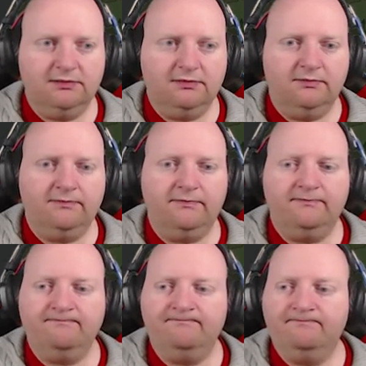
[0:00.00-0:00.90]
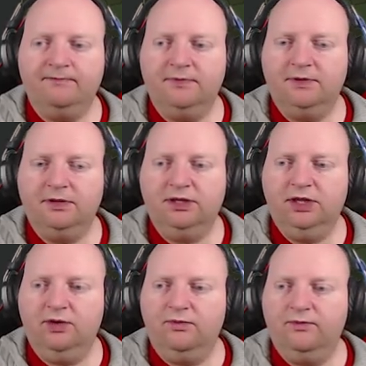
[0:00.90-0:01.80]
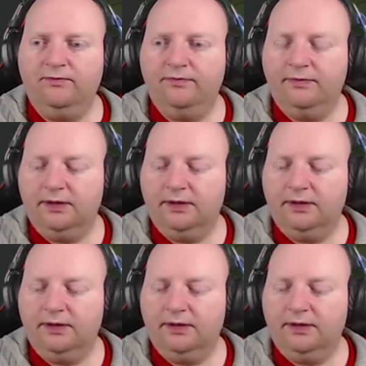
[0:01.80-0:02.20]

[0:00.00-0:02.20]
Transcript: (silence)